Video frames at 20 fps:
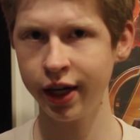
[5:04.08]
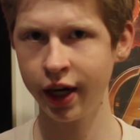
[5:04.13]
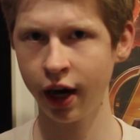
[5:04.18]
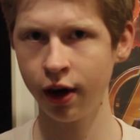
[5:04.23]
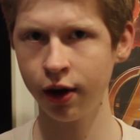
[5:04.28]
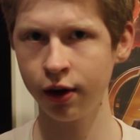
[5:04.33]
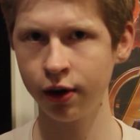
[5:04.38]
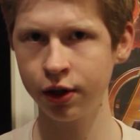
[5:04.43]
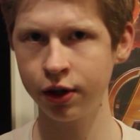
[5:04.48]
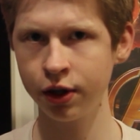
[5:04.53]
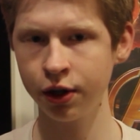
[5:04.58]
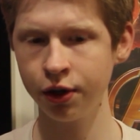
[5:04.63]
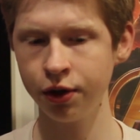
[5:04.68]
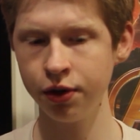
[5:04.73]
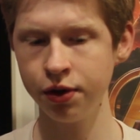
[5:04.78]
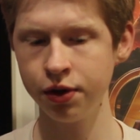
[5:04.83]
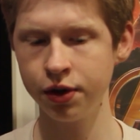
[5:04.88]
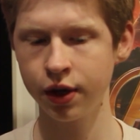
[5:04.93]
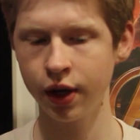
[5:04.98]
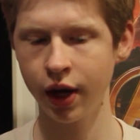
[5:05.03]

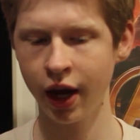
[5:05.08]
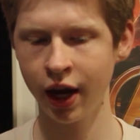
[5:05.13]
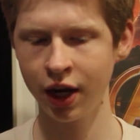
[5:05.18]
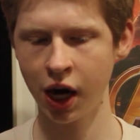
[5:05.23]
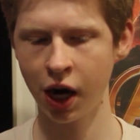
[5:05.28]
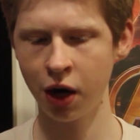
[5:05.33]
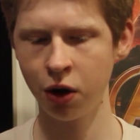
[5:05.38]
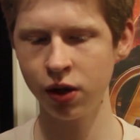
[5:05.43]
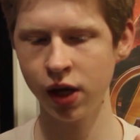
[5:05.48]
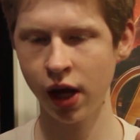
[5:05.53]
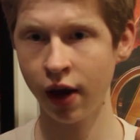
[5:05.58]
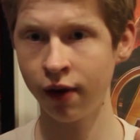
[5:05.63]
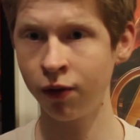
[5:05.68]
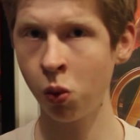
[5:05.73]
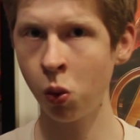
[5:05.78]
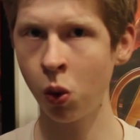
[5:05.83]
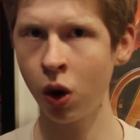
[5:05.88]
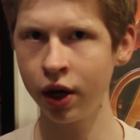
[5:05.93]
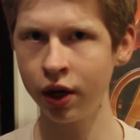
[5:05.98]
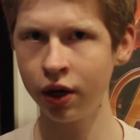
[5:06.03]
characters and I only have
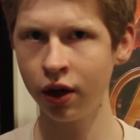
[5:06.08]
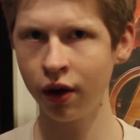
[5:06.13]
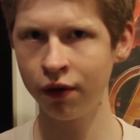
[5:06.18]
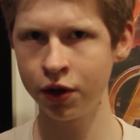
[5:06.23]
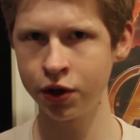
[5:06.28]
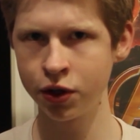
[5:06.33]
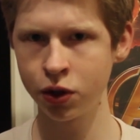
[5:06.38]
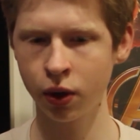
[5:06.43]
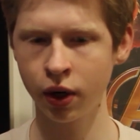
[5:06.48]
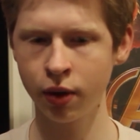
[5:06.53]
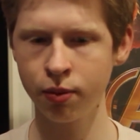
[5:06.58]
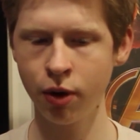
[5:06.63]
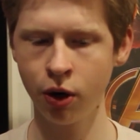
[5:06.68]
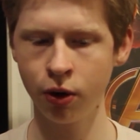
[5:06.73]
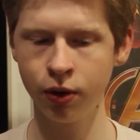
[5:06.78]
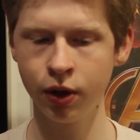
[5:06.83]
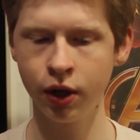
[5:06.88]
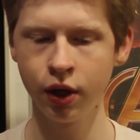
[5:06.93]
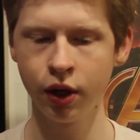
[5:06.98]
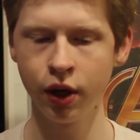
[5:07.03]
1 of the story
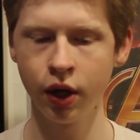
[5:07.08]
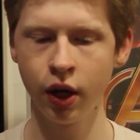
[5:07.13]
mode